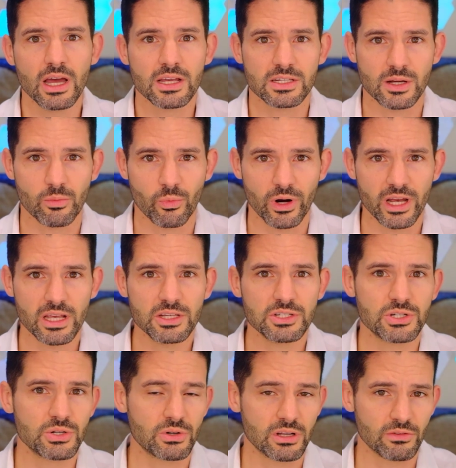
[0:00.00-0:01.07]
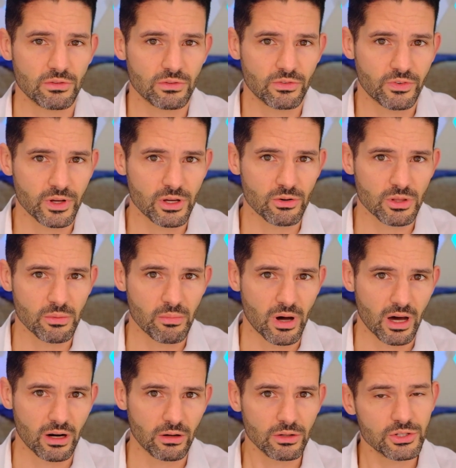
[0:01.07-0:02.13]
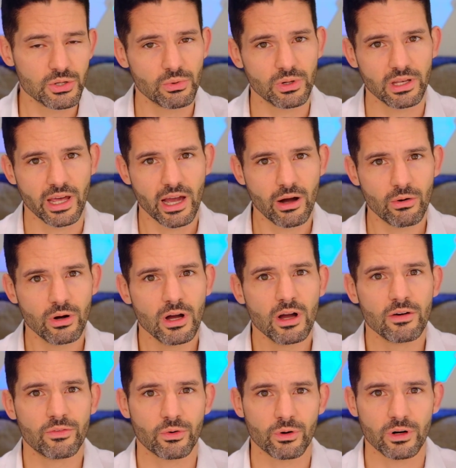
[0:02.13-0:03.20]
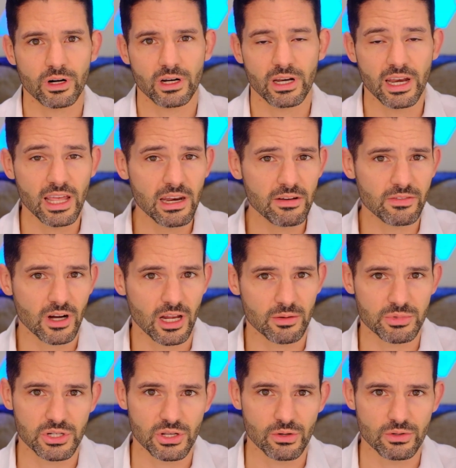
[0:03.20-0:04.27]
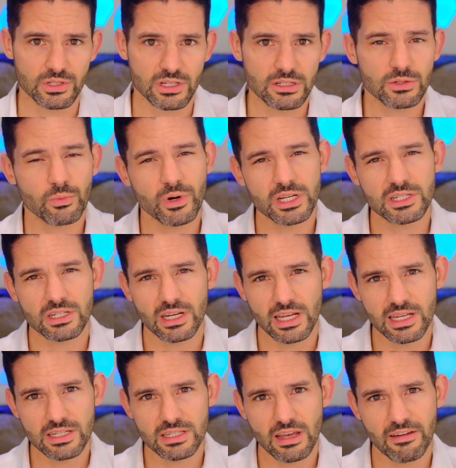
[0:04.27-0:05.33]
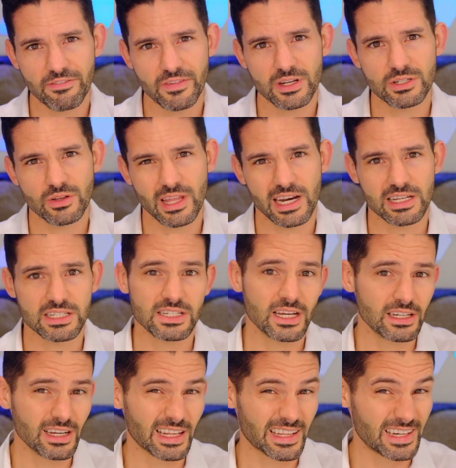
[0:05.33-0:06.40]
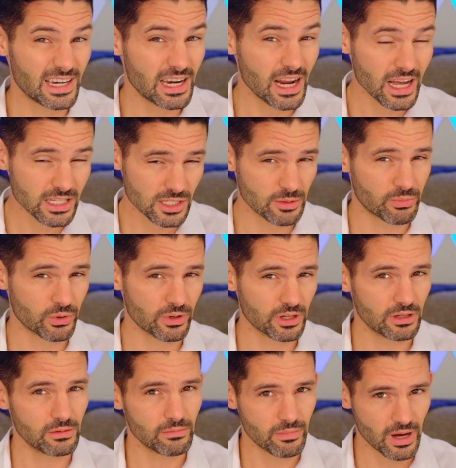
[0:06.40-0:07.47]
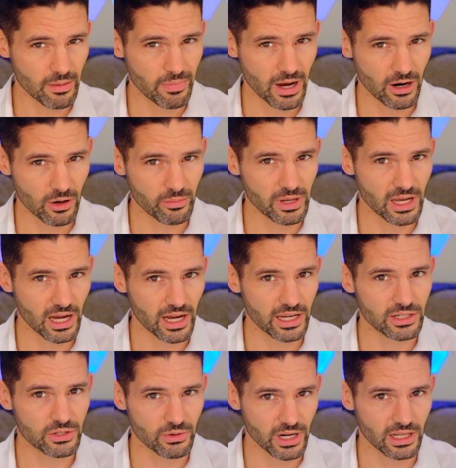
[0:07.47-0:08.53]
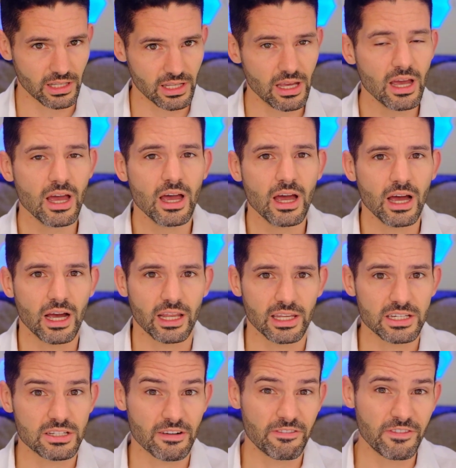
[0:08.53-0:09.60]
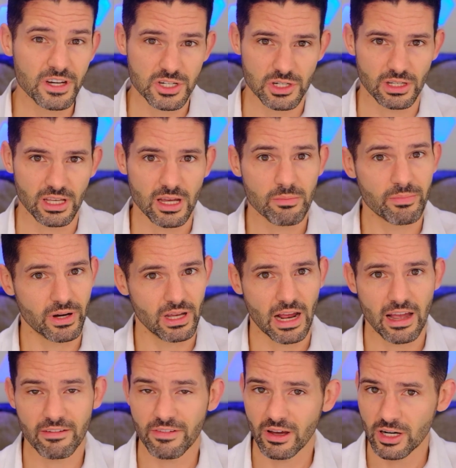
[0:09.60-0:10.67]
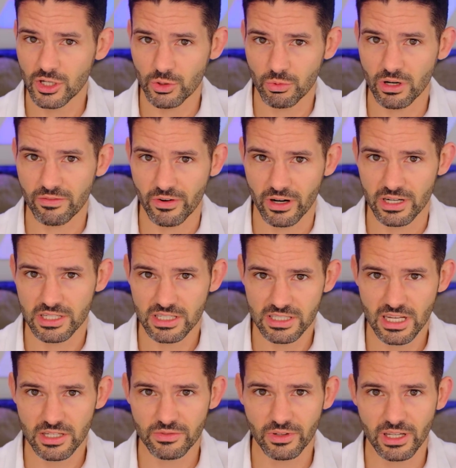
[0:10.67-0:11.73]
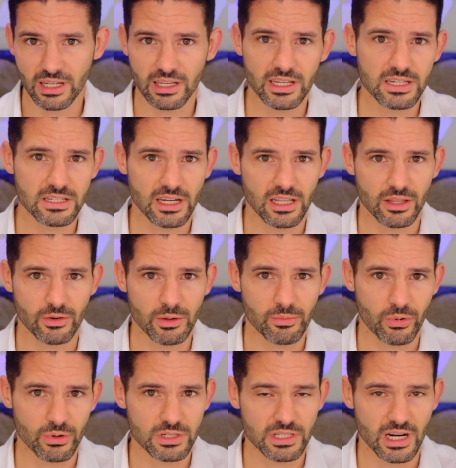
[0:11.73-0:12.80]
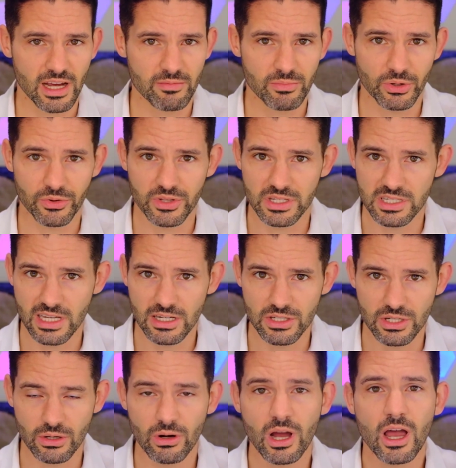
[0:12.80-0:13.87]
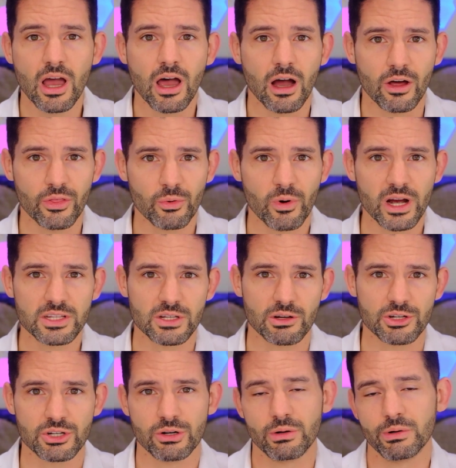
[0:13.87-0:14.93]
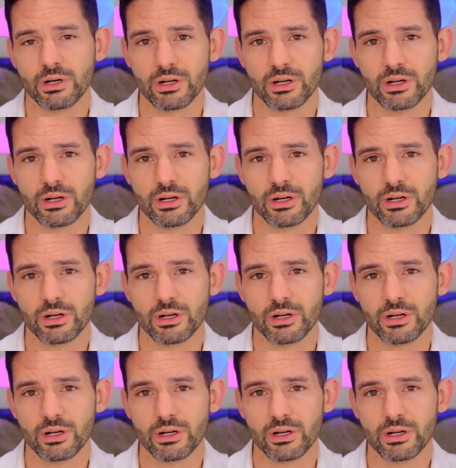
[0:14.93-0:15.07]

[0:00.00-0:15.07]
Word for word: some ways to configure the model to allow for native columns to use this, which is a feature that is technically not supported by Power BI directly, at least officially, but I found it to work very successfully, at least in the reports that I built this into. Otherwise, I'll show you an